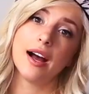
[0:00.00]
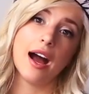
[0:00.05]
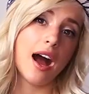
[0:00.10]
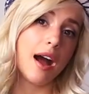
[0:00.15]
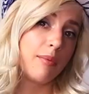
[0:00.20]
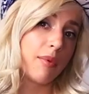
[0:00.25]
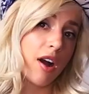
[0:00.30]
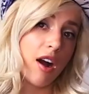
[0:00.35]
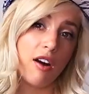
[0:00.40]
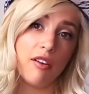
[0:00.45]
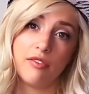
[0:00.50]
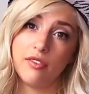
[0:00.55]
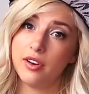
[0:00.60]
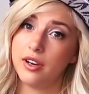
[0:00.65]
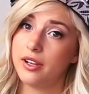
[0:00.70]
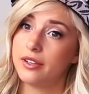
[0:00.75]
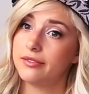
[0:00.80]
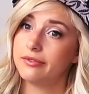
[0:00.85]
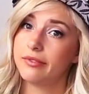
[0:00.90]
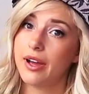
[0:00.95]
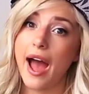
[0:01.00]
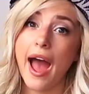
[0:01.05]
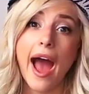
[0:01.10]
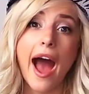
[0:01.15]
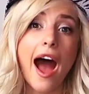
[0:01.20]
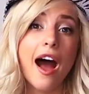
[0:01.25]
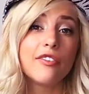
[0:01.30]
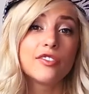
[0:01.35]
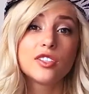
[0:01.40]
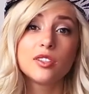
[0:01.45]
I'm confident. I
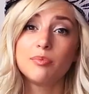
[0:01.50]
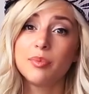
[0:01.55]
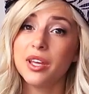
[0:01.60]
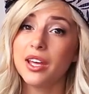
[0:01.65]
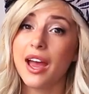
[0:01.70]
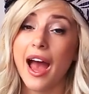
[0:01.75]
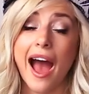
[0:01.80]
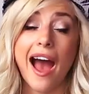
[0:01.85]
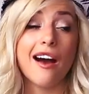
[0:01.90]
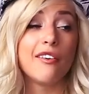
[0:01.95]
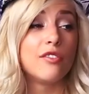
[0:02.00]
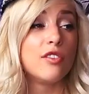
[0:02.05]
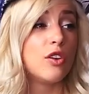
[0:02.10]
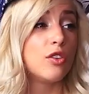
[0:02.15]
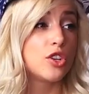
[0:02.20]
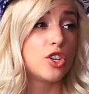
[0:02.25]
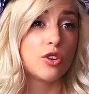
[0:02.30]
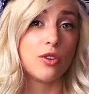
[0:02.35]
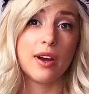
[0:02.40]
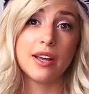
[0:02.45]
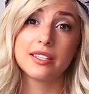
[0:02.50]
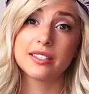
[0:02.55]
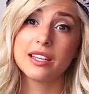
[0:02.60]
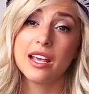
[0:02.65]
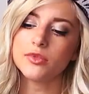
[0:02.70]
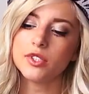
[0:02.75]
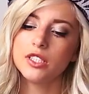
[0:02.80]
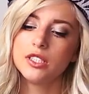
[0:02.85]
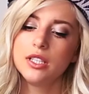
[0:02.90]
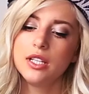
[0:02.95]
have to be, I have no choice.
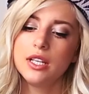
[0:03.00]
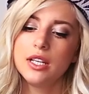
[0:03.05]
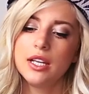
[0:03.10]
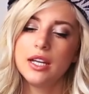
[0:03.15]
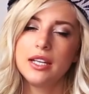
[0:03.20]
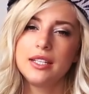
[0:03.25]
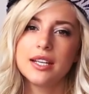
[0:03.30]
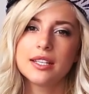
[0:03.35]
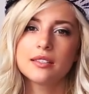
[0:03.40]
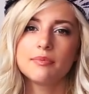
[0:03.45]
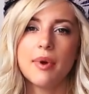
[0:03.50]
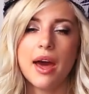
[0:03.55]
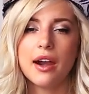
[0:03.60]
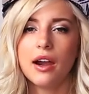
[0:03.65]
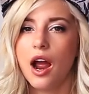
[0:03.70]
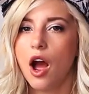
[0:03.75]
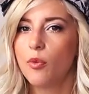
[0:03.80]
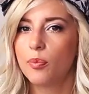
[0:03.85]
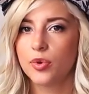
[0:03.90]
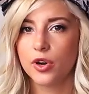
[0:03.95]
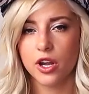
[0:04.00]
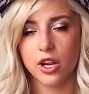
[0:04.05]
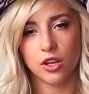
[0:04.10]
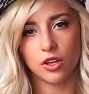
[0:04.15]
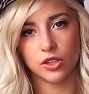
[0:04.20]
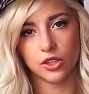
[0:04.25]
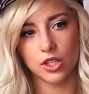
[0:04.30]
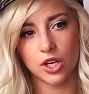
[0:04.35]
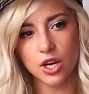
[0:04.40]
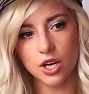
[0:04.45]
It doesn't matter how pretty
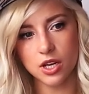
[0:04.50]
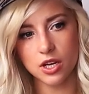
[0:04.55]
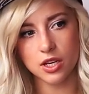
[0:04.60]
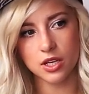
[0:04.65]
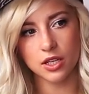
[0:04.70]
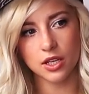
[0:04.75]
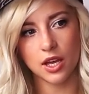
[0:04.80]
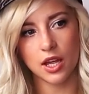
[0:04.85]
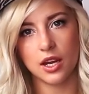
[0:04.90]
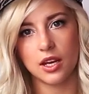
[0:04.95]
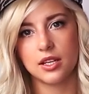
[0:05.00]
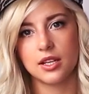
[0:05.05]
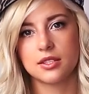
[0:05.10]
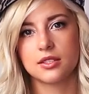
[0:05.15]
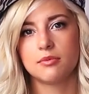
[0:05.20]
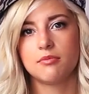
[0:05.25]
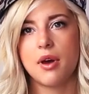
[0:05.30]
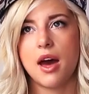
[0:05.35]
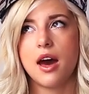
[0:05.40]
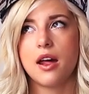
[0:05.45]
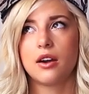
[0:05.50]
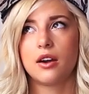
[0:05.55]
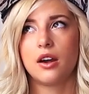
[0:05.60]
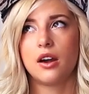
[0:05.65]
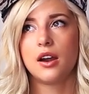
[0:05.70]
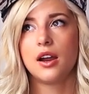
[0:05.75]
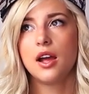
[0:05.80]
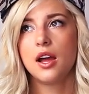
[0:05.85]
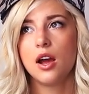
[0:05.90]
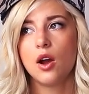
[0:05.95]
you look, and it doesn't
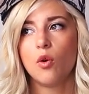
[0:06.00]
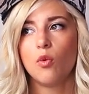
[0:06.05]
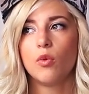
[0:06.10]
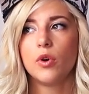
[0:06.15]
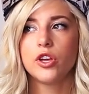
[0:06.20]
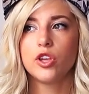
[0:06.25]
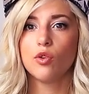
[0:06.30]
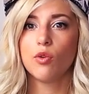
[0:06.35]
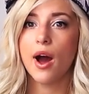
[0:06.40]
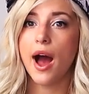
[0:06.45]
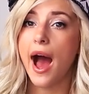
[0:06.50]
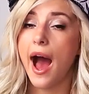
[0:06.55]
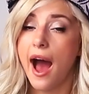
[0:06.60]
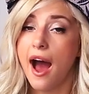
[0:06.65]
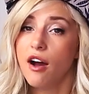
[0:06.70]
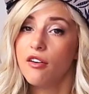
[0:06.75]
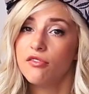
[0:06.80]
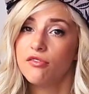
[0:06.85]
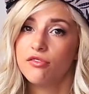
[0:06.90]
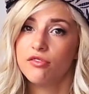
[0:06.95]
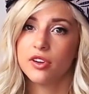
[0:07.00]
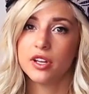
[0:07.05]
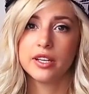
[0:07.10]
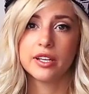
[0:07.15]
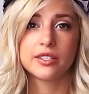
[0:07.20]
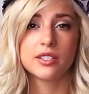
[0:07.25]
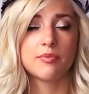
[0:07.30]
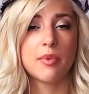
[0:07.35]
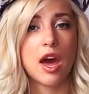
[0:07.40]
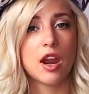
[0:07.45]
matter what you have, it
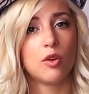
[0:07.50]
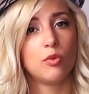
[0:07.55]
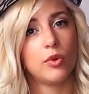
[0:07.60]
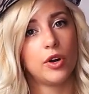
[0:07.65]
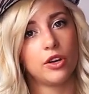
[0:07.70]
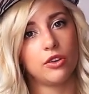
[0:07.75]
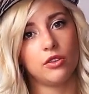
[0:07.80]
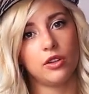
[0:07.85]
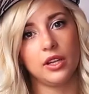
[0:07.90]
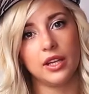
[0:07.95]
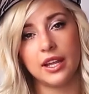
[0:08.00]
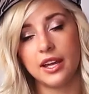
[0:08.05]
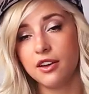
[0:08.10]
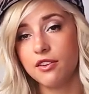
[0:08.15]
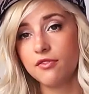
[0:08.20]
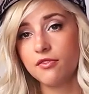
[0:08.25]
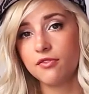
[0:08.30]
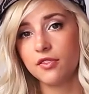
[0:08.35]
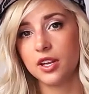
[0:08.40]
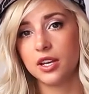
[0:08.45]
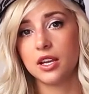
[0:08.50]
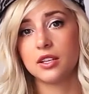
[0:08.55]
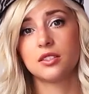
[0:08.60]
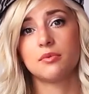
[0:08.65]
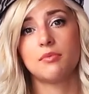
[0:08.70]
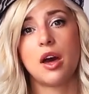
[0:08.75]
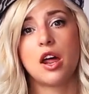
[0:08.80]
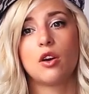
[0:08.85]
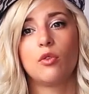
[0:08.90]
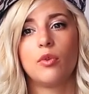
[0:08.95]
doesn't matter where you live, it
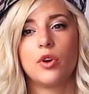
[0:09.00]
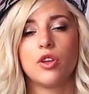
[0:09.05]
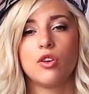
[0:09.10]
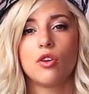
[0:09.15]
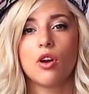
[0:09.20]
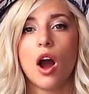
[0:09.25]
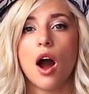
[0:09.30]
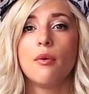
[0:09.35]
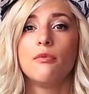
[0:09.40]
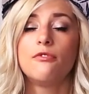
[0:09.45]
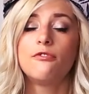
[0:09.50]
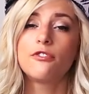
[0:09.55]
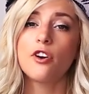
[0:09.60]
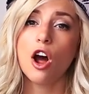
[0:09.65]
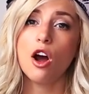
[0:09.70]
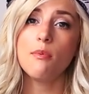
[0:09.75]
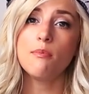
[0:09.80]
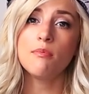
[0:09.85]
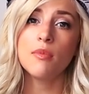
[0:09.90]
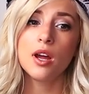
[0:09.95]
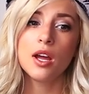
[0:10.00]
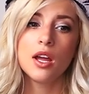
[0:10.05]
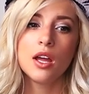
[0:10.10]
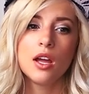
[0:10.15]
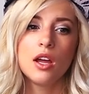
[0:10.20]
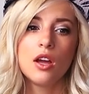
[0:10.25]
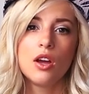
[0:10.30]
doesn't matter where you come from.